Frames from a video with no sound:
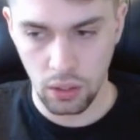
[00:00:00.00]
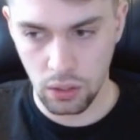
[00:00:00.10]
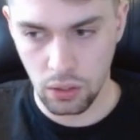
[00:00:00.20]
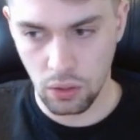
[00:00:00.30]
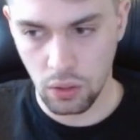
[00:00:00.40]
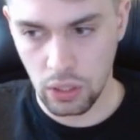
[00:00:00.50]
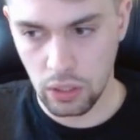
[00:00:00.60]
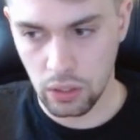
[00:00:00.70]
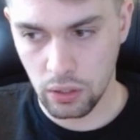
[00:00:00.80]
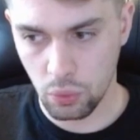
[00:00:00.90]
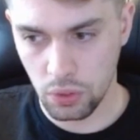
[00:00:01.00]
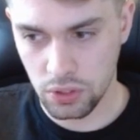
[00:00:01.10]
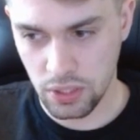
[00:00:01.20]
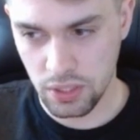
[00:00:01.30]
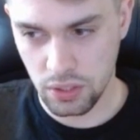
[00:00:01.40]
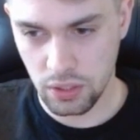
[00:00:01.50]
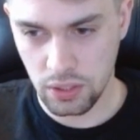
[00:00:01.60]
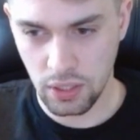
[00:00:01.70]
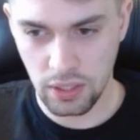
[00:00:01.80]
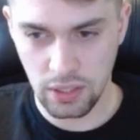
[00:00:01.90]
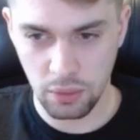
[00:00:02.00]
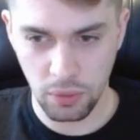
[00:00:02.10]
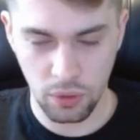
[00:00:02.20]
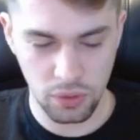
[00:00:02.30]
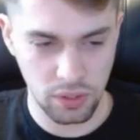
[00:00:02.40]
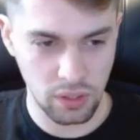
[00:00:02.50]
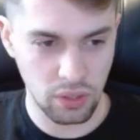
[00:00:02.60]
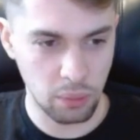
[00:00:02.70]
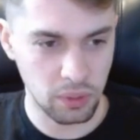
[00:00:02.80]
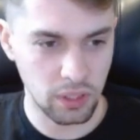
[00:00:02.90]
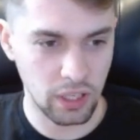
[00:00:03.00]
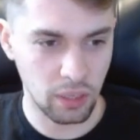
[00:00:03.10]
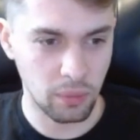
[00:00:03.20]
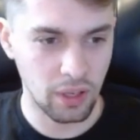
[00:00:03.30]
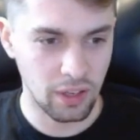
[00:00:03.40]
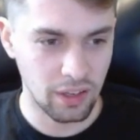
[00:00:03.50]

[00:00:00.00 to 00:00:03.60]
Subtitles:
All I will just say is that because it's a rapid game,